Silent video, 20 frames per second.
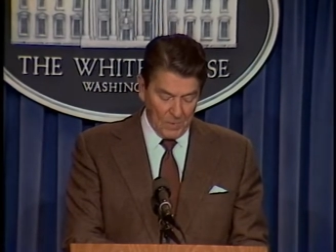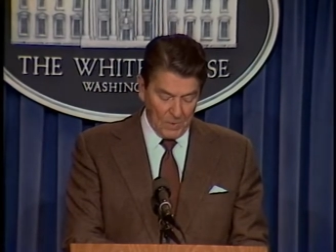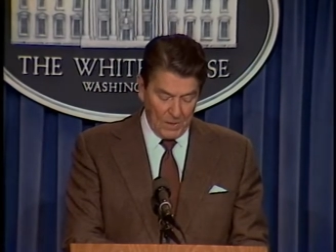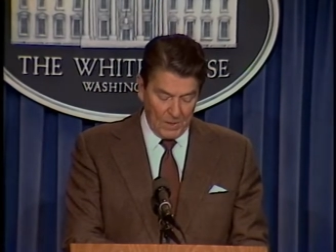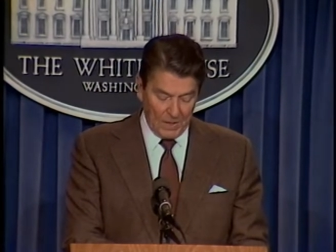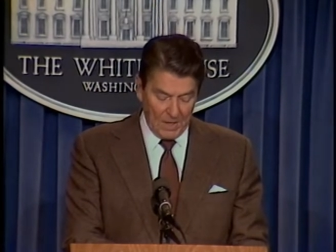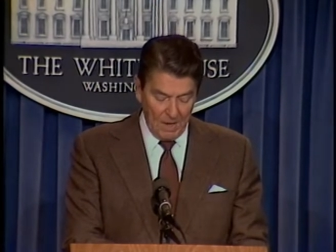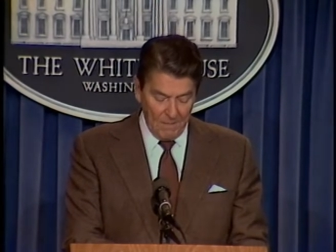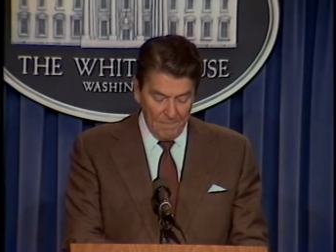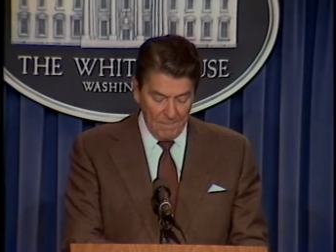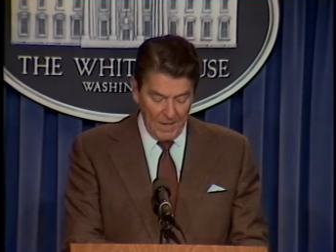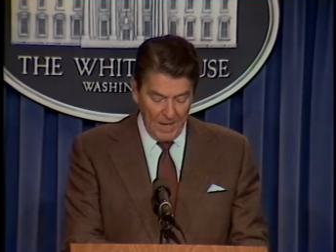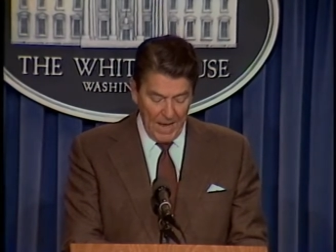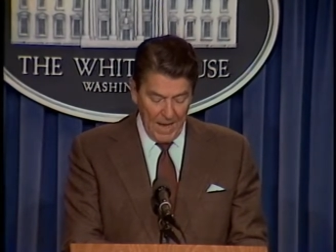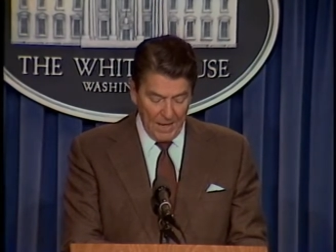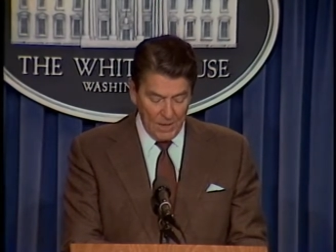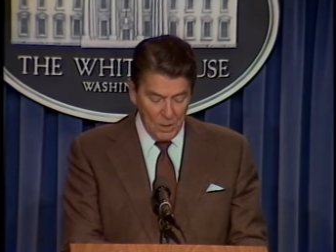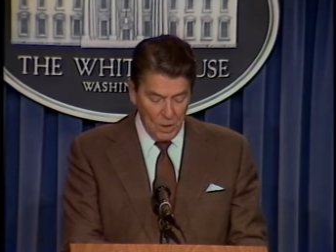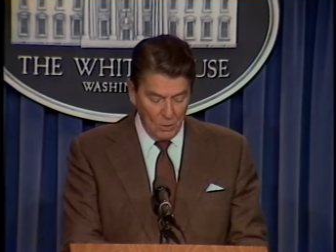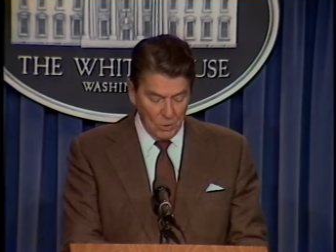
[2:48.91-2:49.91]
the government
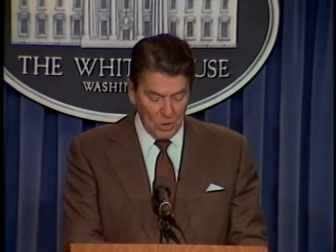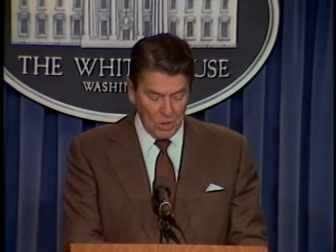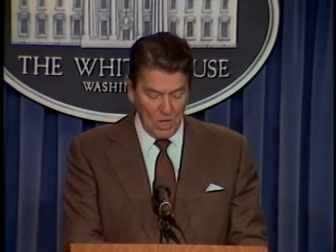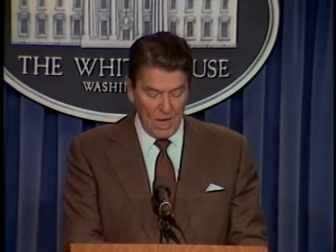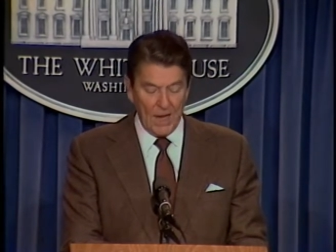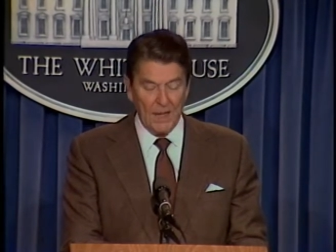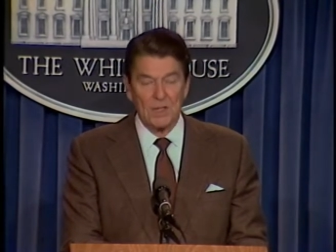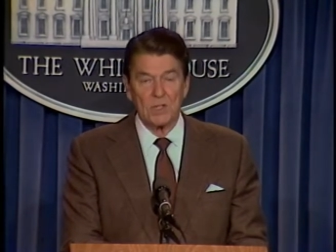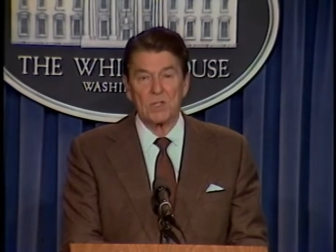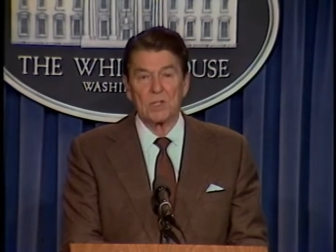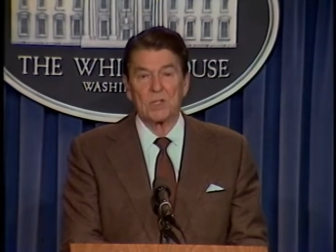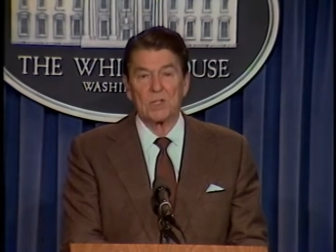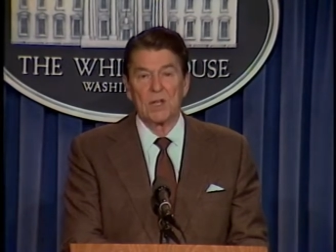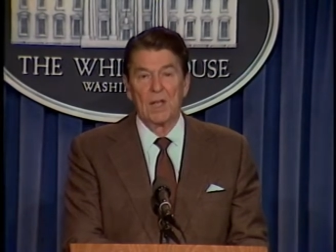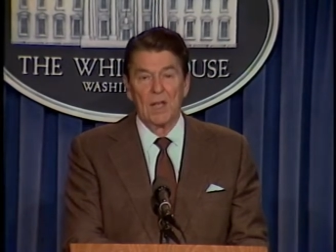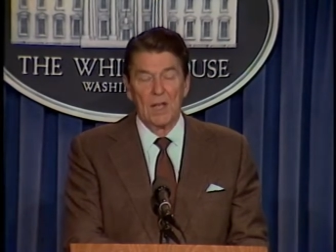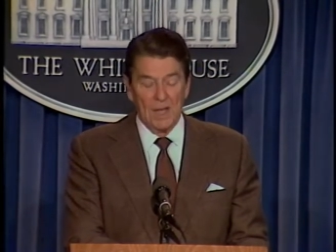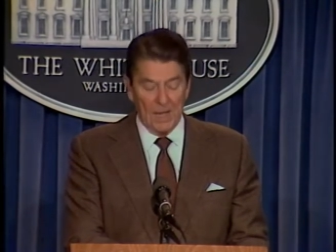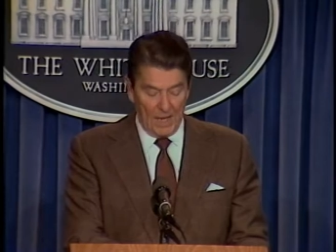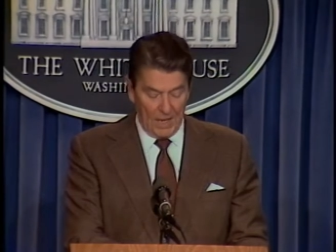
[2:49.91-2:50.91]
had no chance,
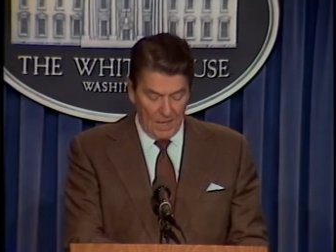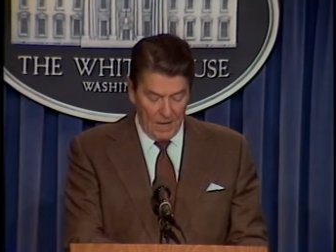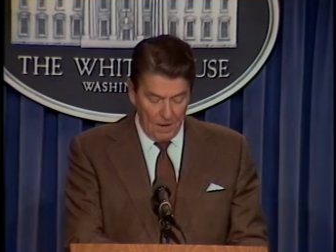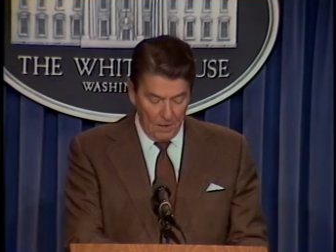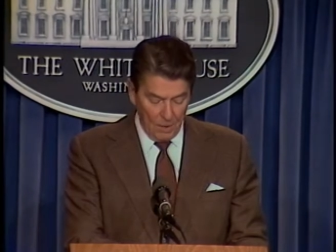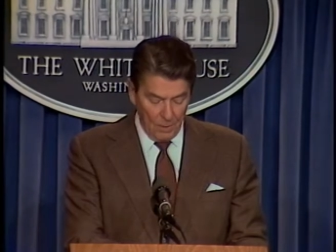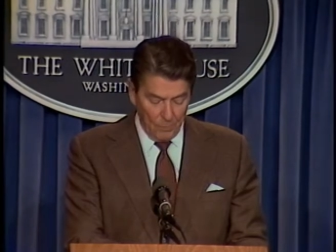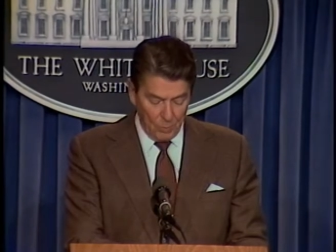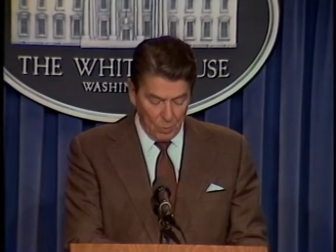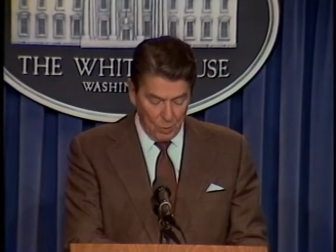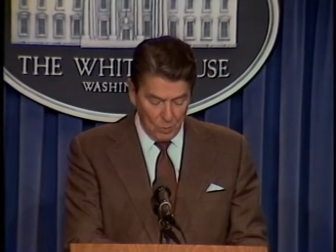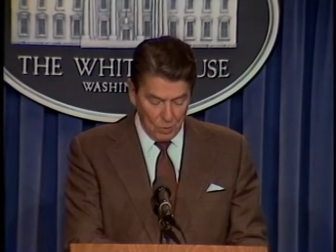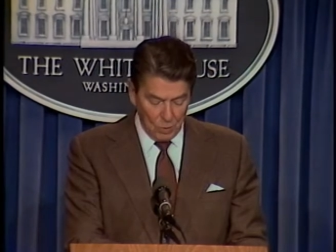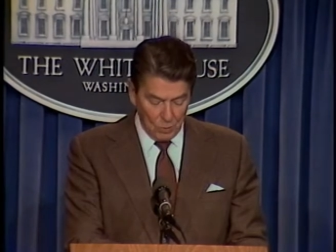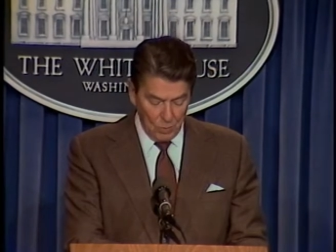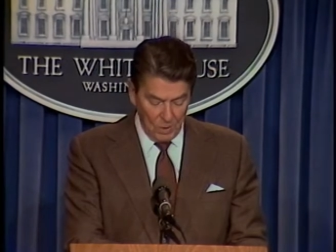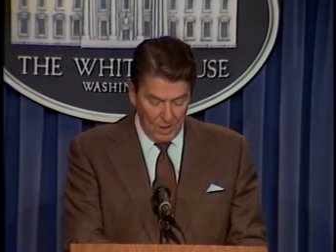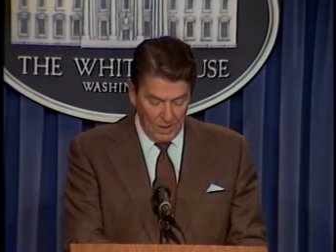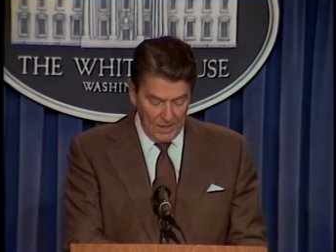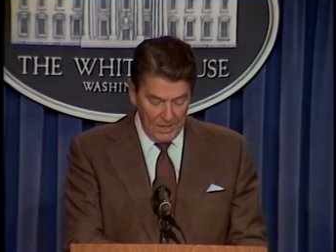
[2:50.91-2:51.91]
and our
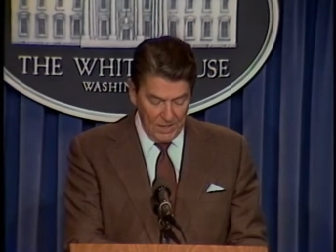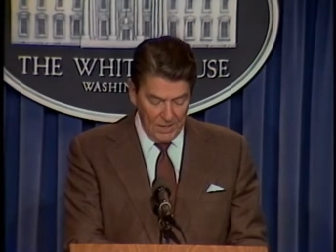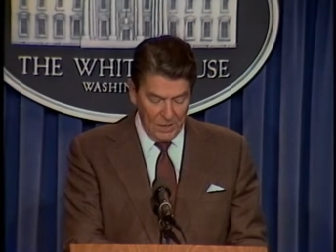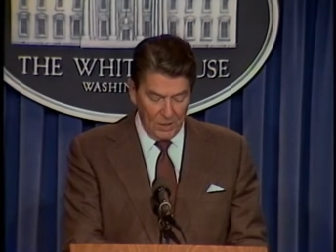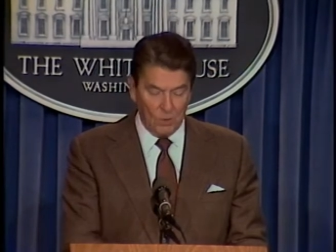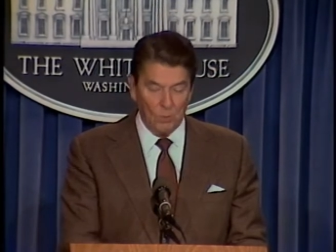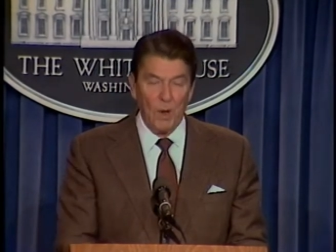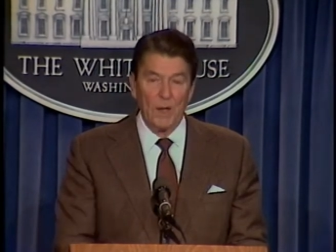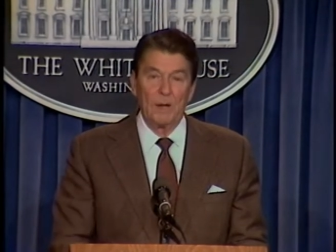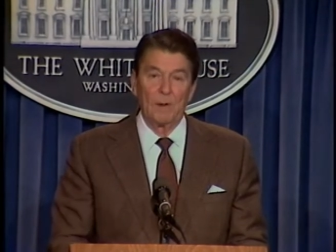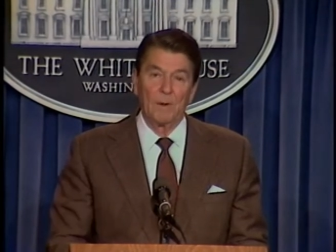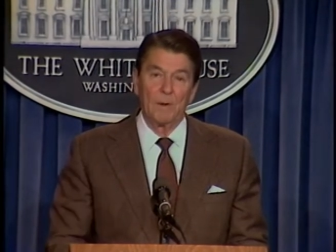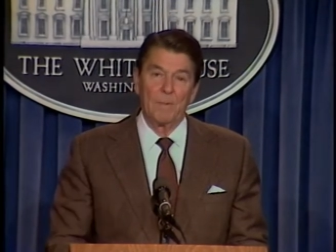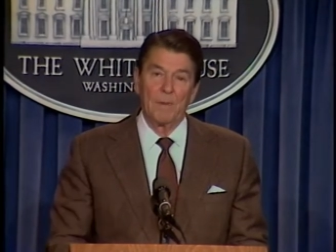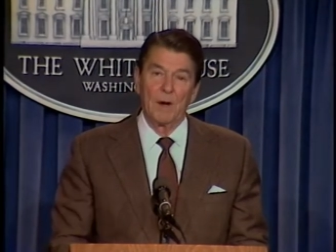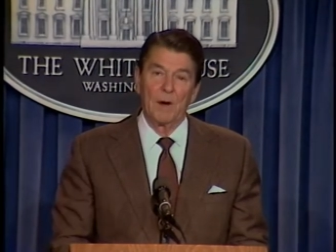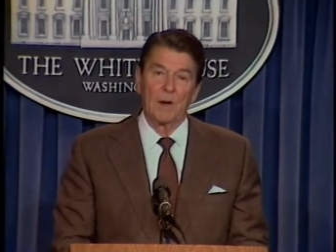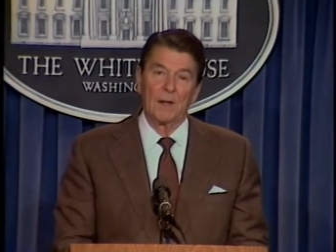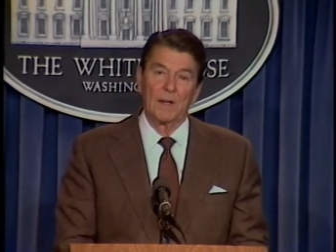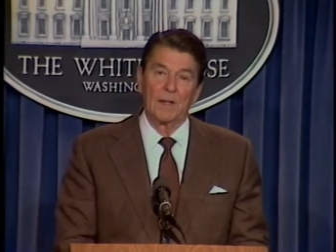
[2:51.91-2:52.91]
approach would lead to greater
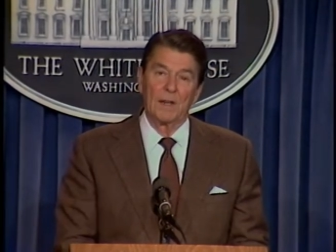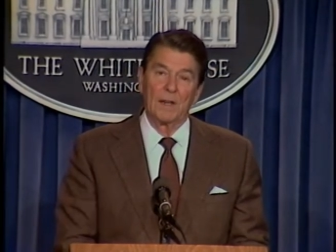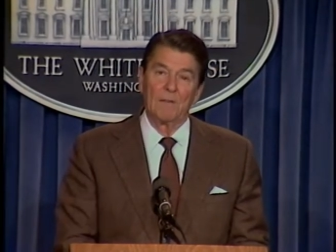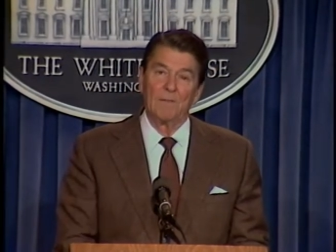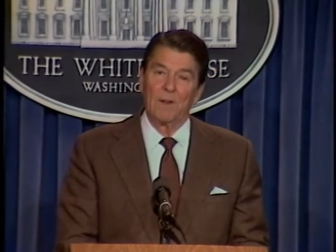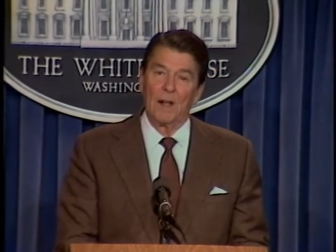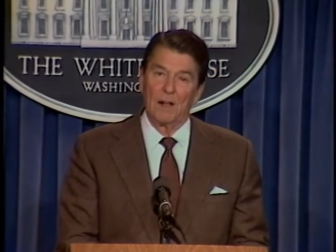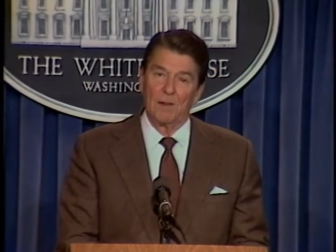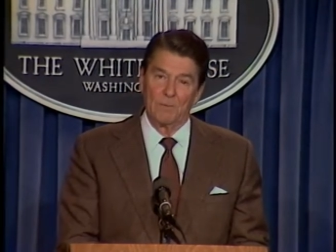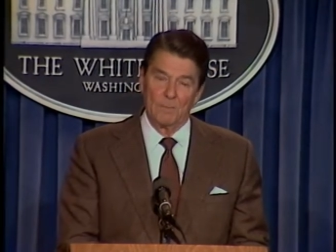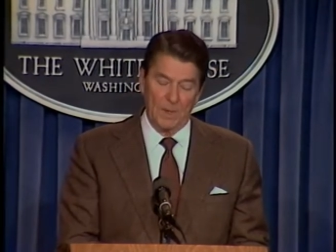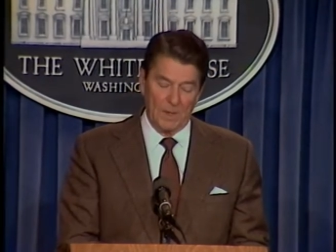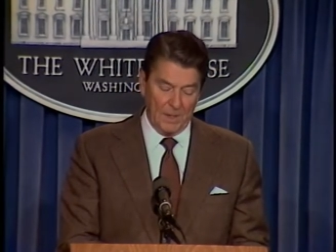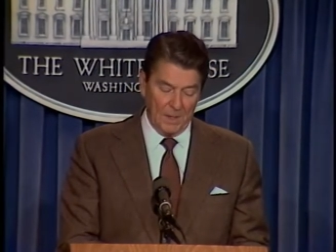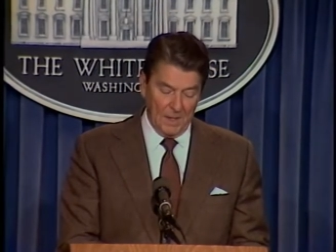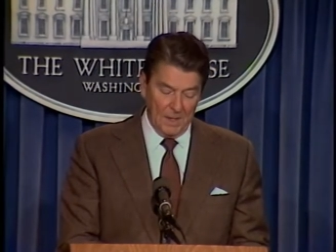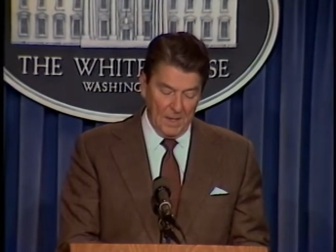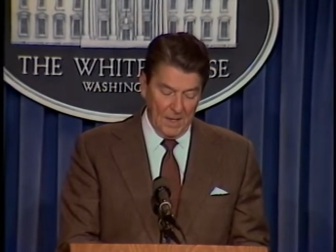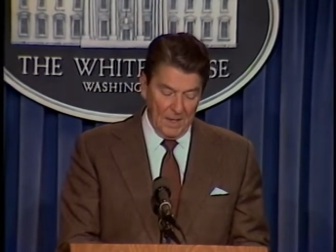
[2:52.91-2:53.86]
American involvement.